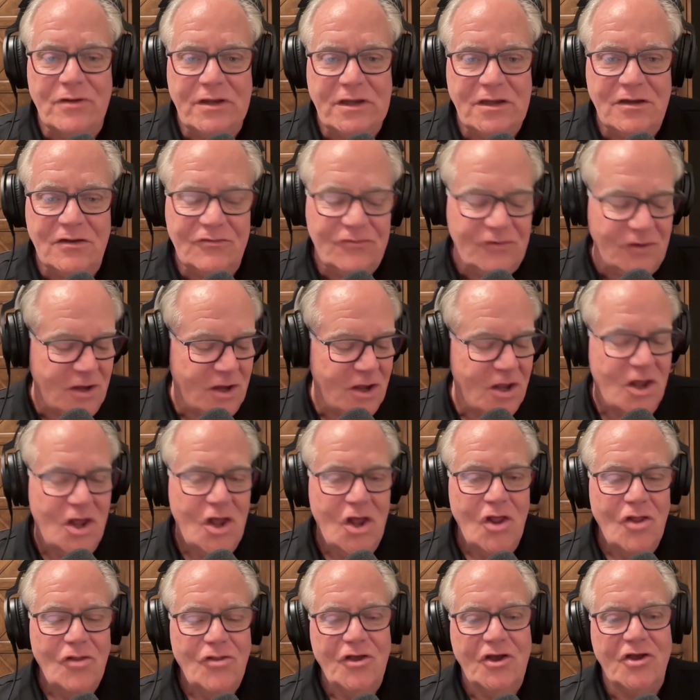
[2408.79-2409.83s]
is
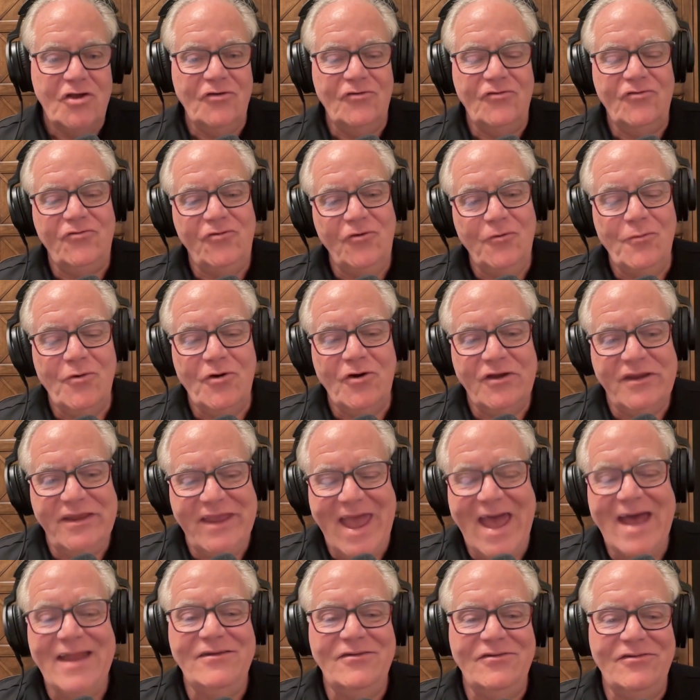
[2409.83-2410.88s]
the consumer
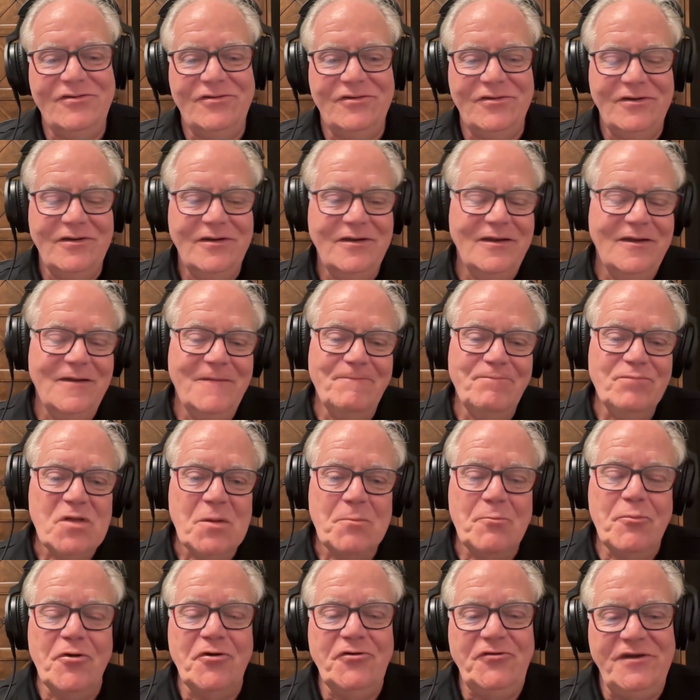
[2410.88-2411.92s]
gets
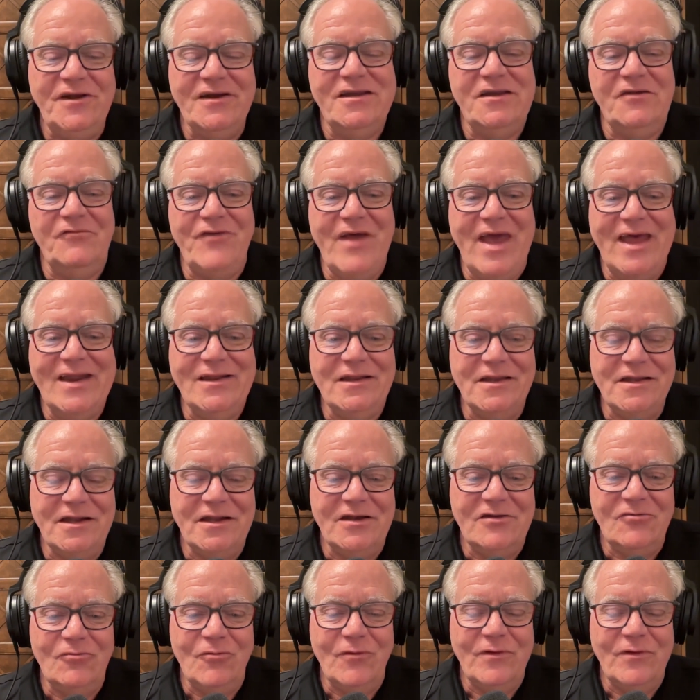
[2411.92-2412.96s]
predictive analytics when